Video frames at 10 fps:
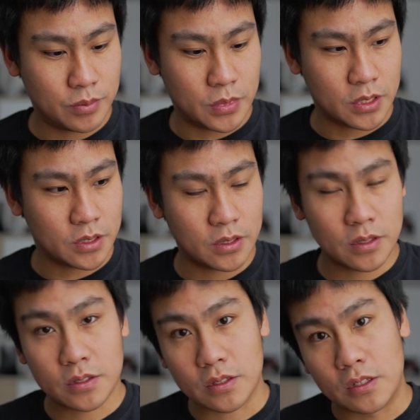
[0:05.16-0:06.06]
but
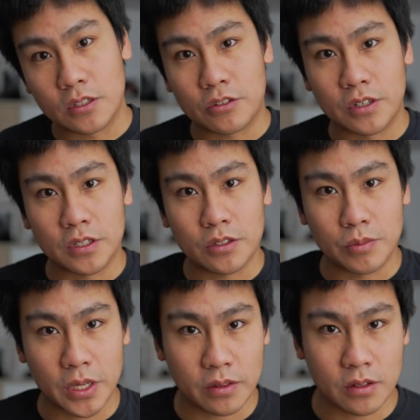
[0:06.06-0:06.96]
still trying to
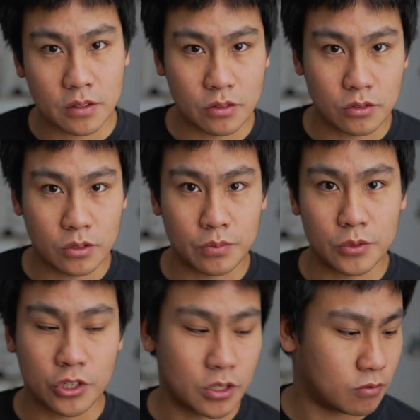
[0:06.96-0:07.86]
make this YouTube
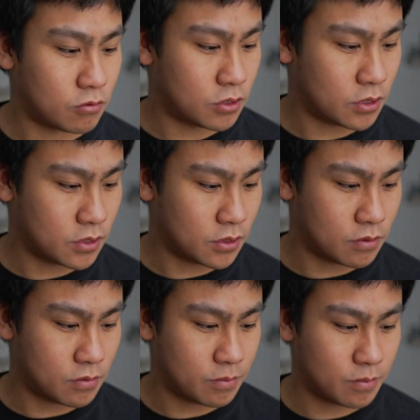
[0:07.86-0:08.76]
channel work, so
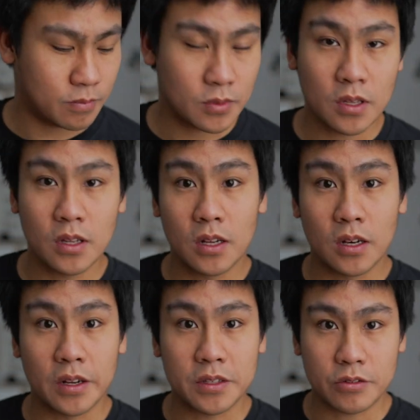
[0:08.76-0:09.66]

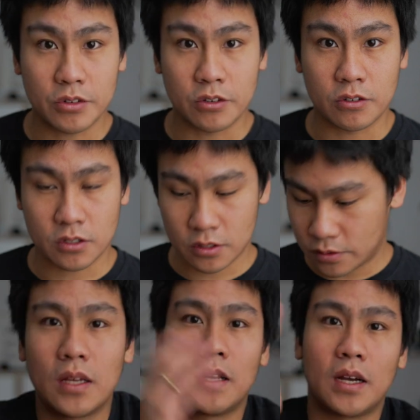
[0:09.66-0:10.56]
let's record.
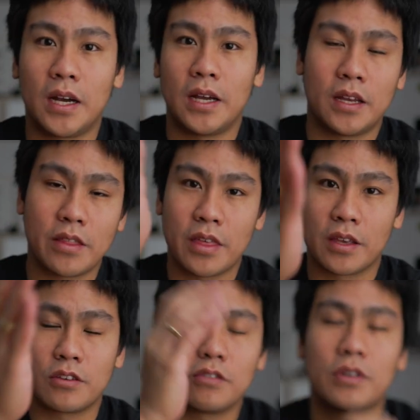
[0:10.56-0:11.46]
Hi, and
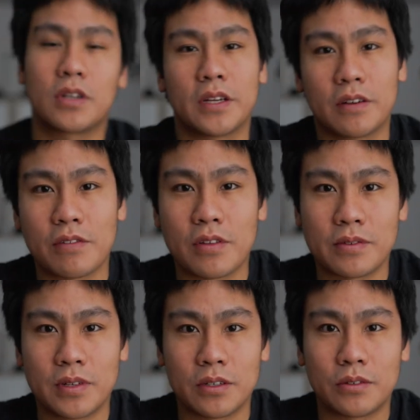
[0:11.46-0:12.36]
thank you for clicking on this
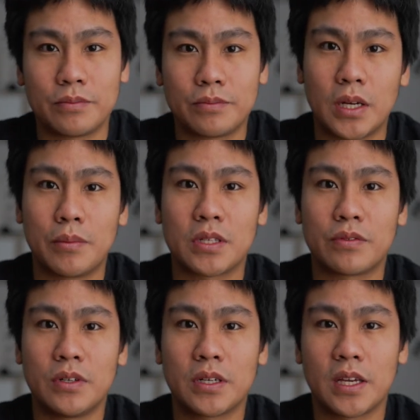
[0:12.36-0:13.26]
video. My name is
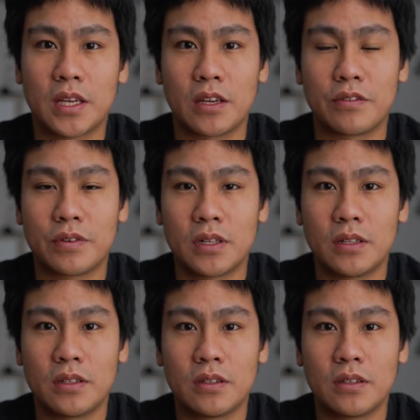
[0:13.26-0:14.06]
Furk, aka Phil,